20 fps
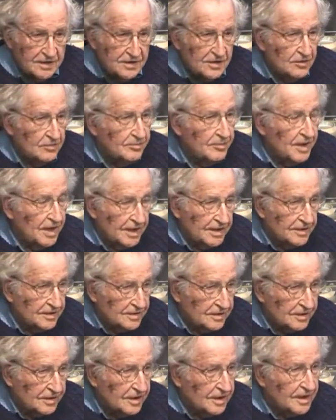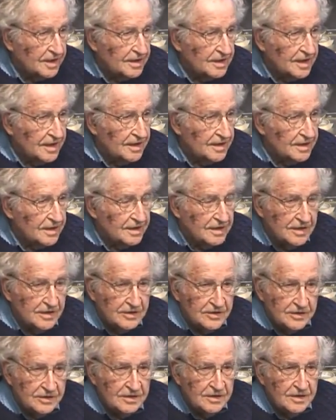Don't bother cutting down on
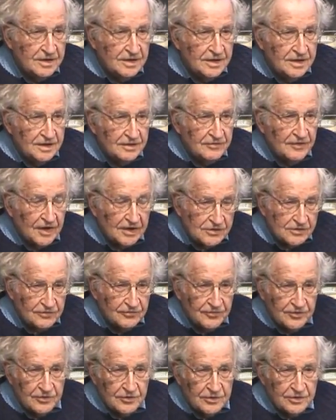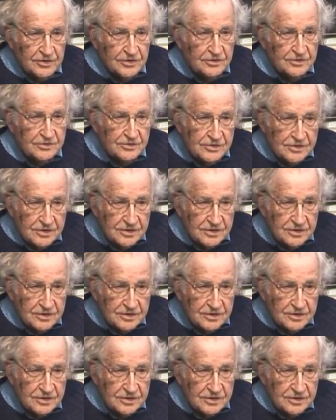your fossil fuel use.